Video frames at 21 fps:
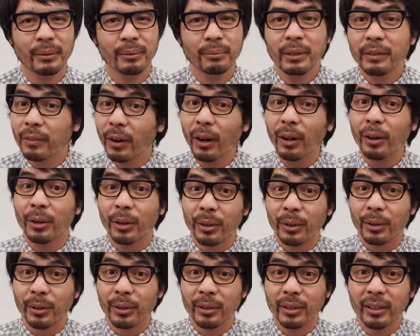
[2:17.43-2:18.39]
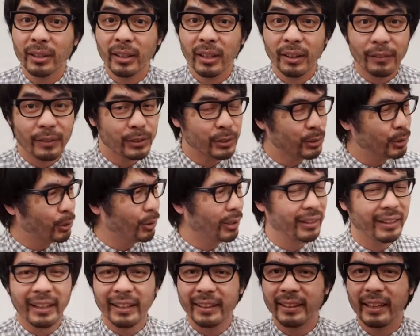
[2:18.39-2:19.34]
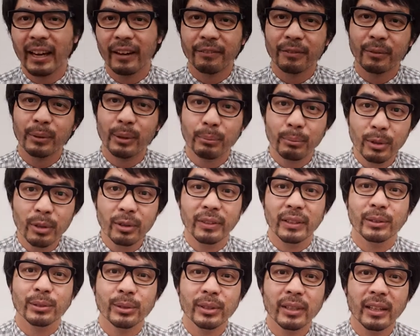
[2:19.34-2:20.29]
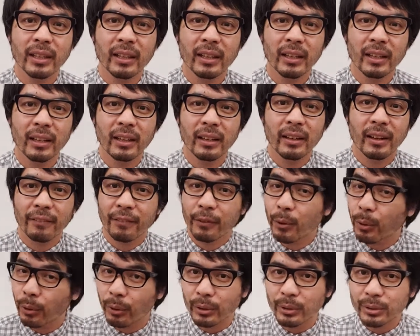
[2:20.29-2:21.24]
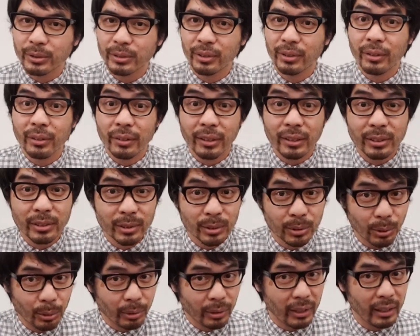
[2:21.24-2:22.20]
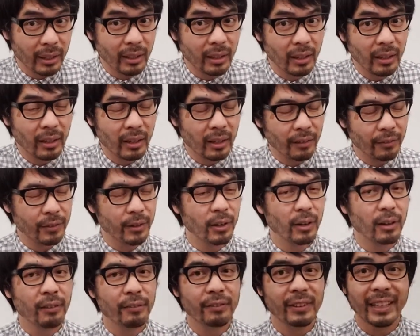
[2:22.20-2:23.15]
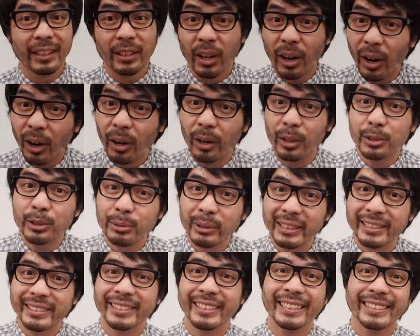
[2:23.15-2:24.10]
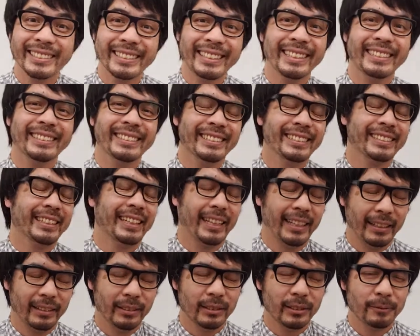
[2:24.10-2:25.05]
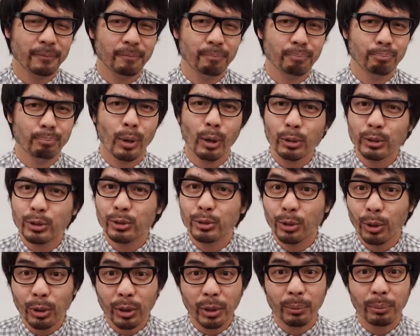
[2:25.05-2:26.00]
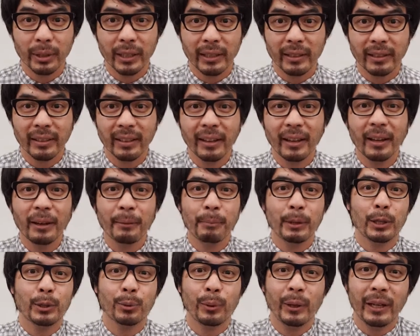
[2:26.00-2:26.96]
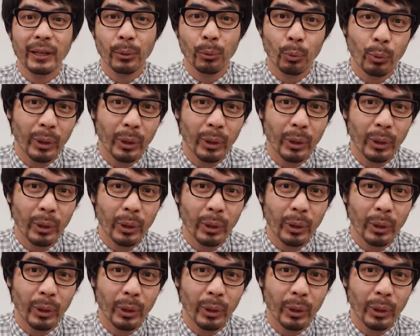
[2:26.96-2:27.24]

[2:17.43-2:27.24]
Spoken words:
We've all heard of a story like that from the movies. Of course, this story of conflict also exists in science, most notably between